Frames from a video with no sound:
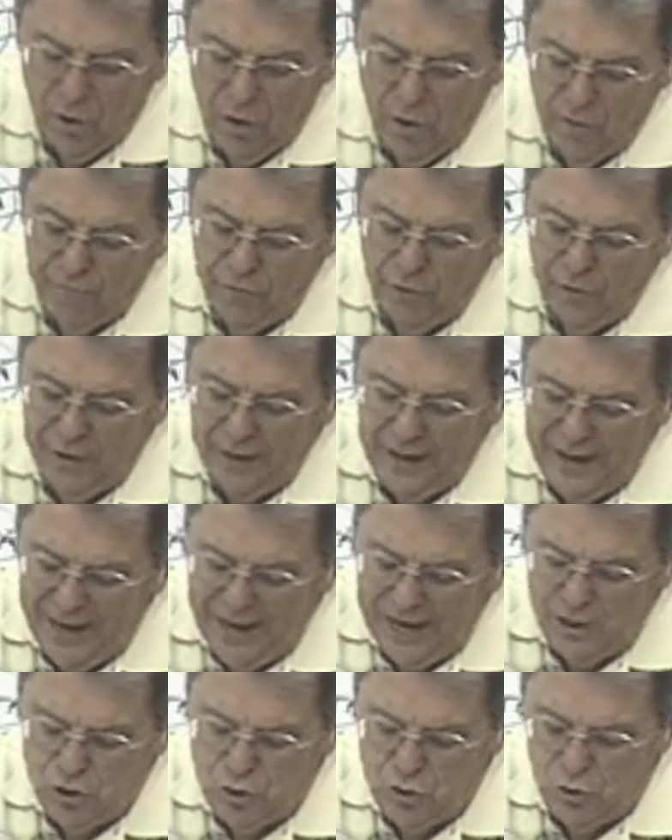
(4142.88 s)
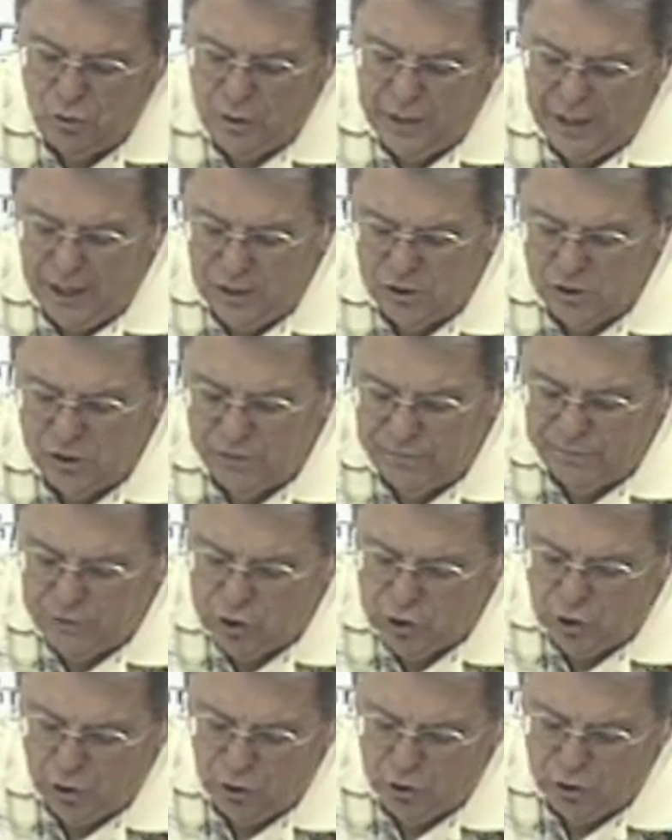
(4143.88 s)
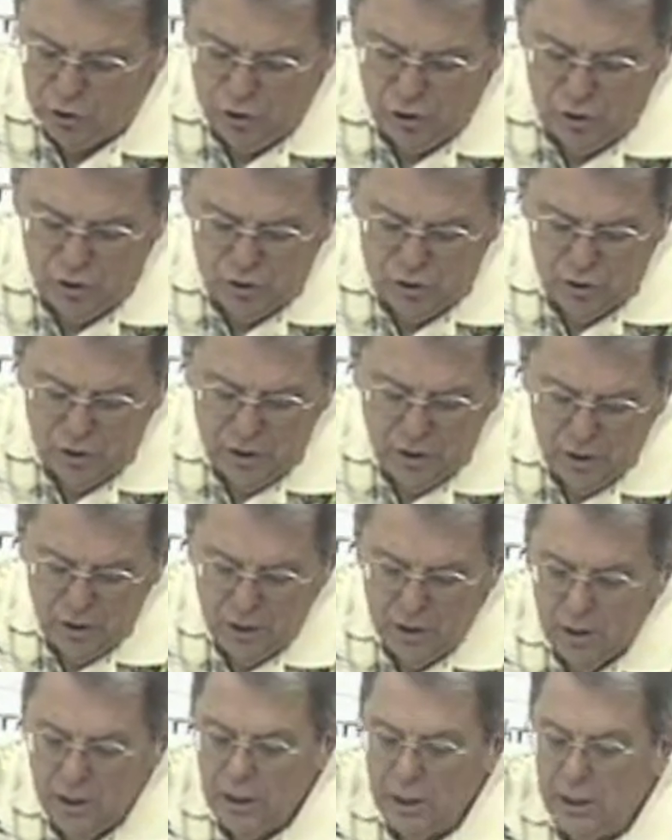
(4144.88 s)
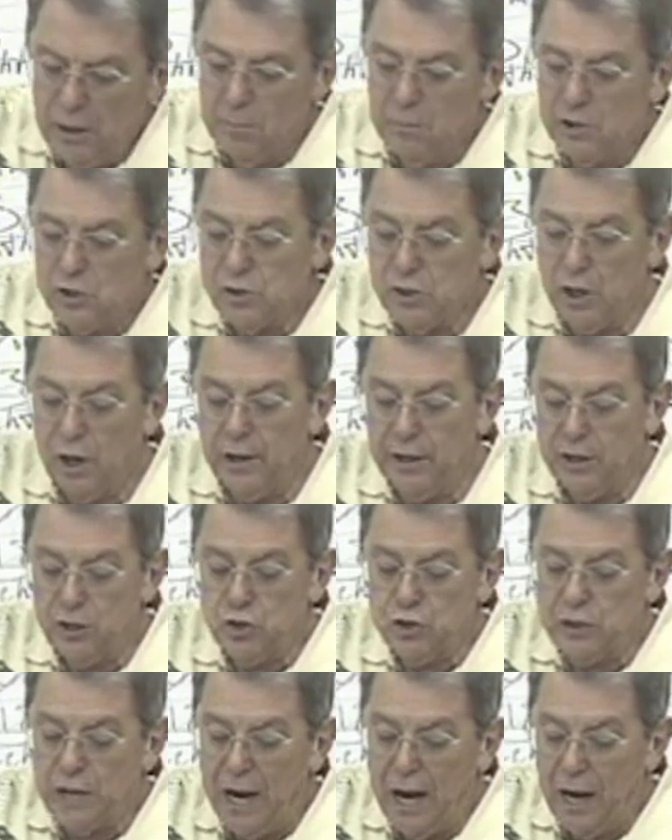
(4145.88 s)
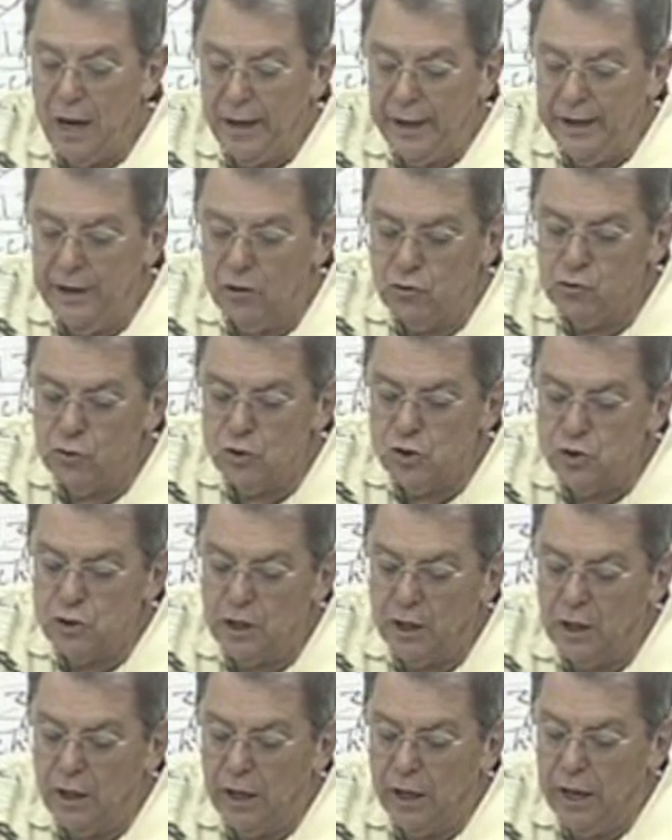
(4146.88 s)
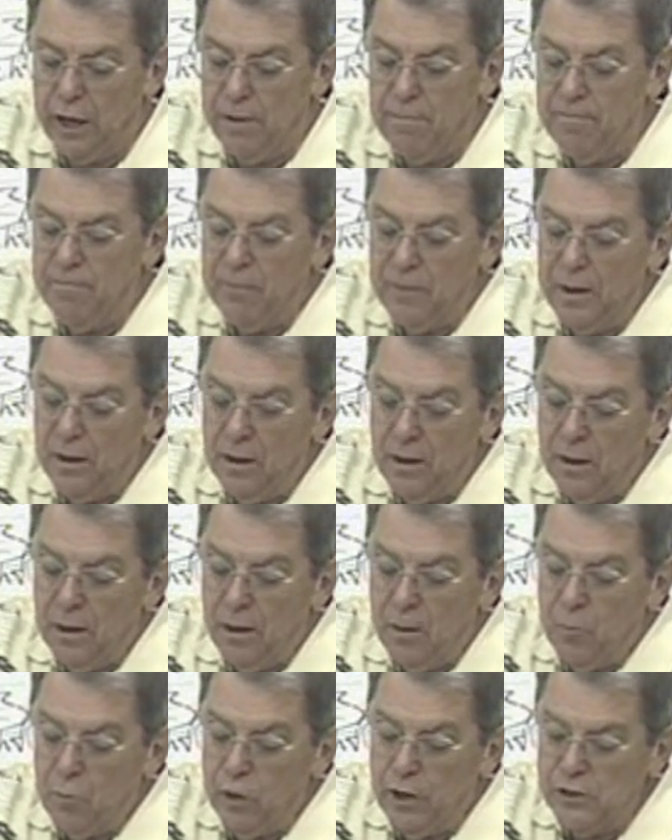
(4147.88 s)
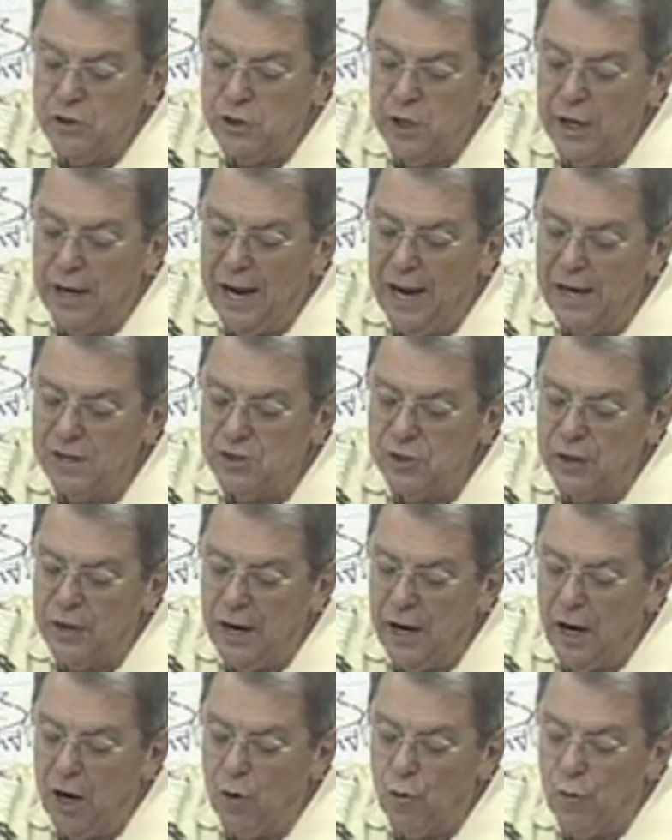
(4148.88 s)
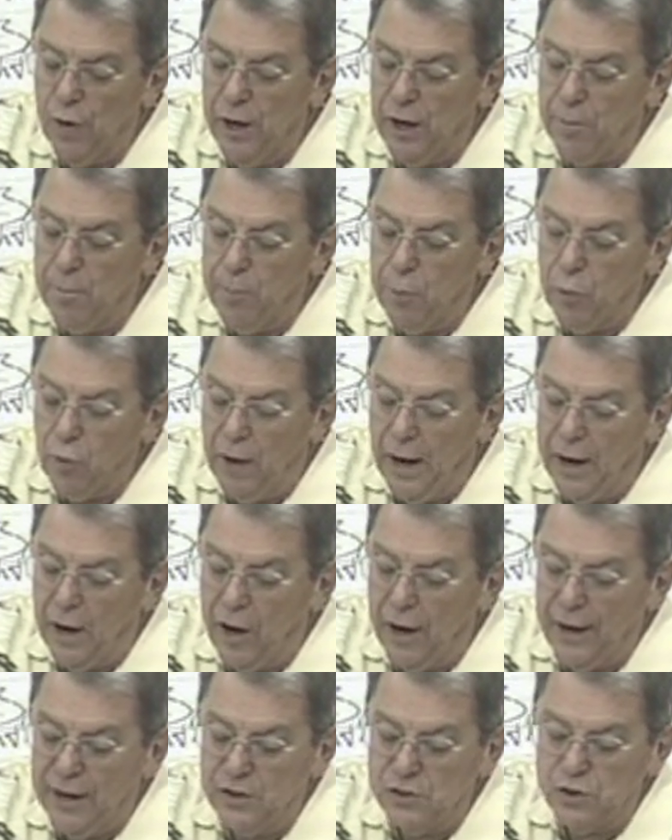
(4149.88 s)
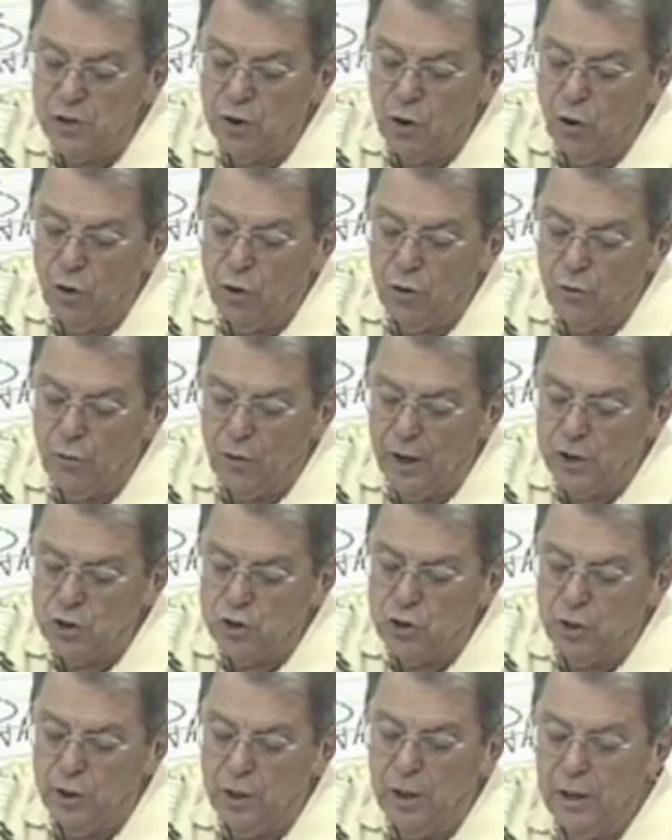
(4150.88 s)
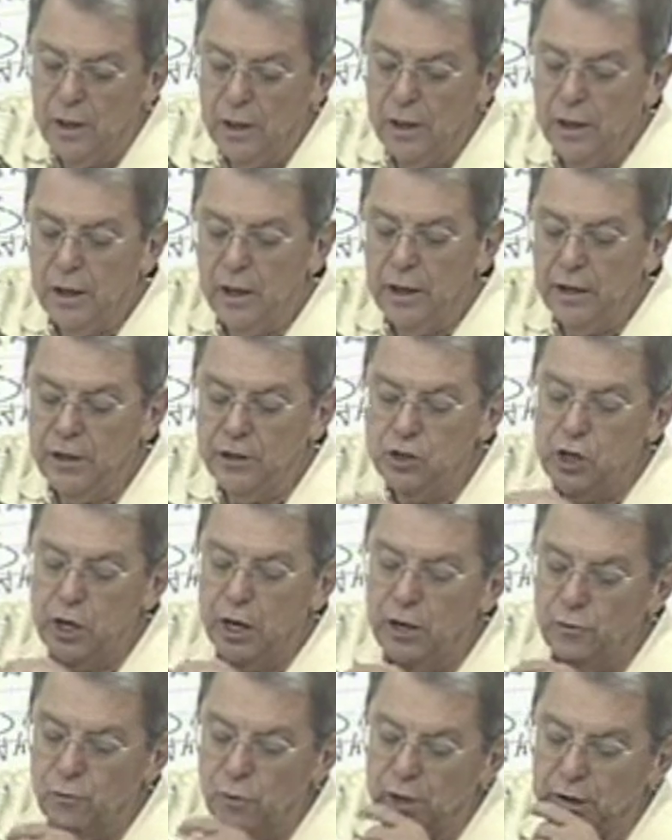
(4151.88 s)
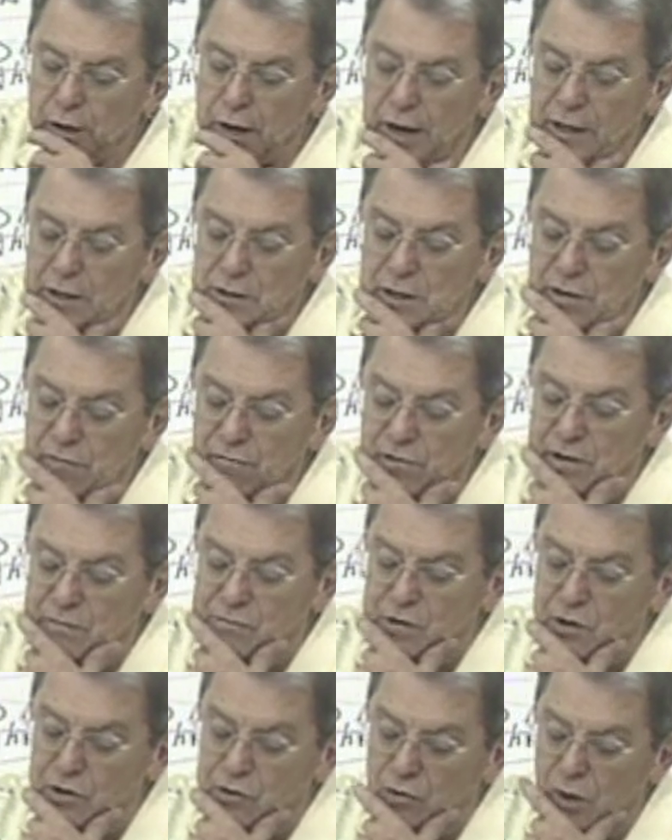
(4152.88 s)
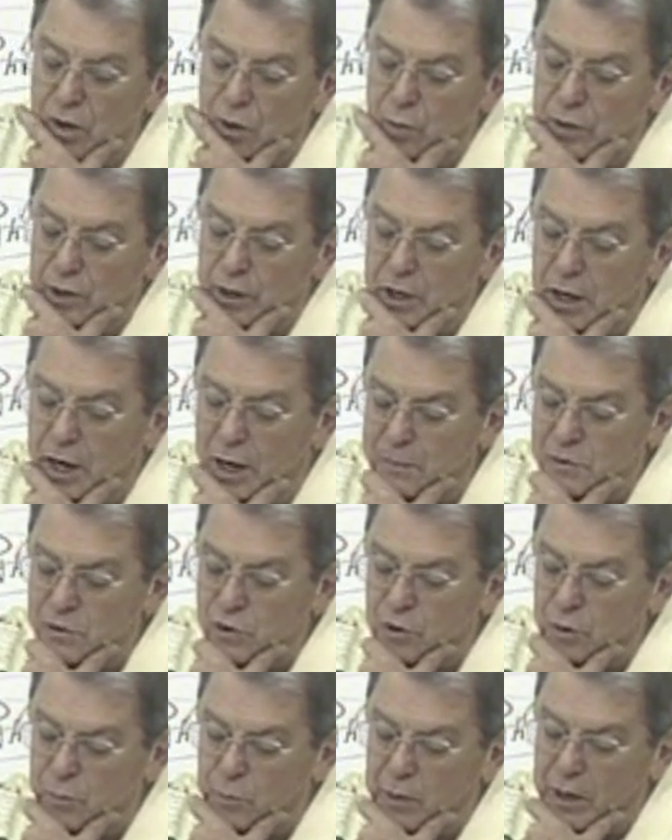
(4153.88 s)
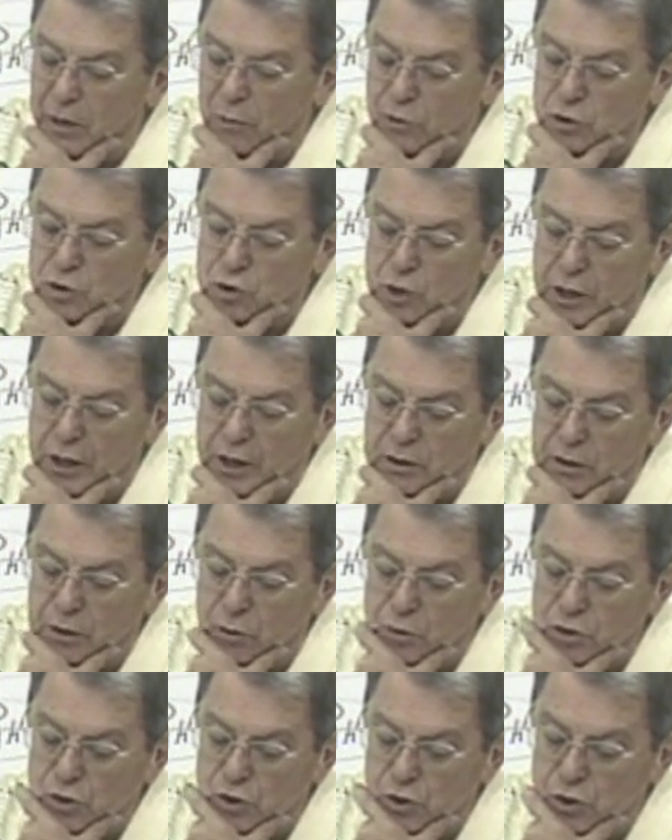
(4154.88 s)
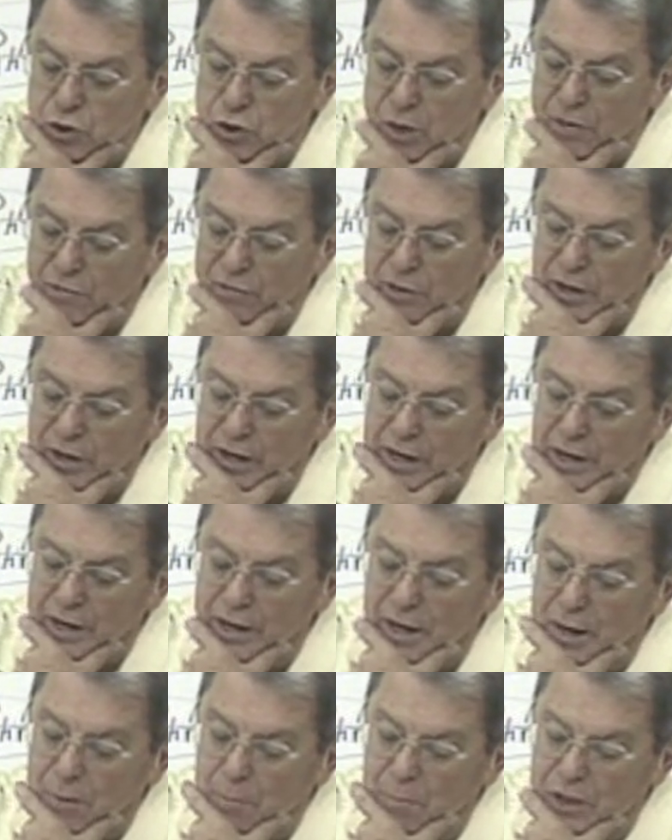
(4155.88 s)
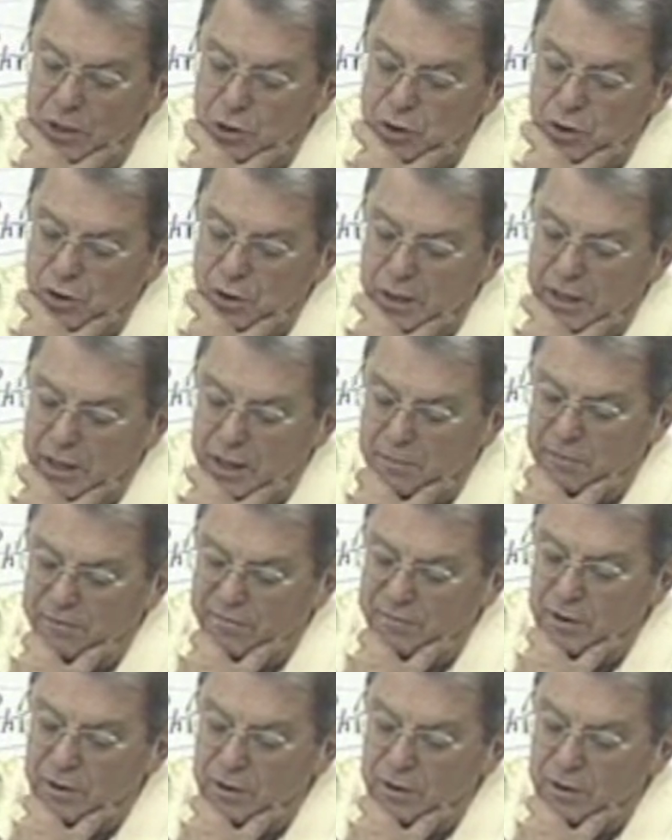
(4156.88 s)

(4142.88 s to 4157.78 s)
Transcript: for the National Council of Churches in Masonic style. Interestingly, President Eisenhower read a prayer at his inauguration in January 1953. When the copies of the prayer were checked, it was discovered that he had not mentioned the name of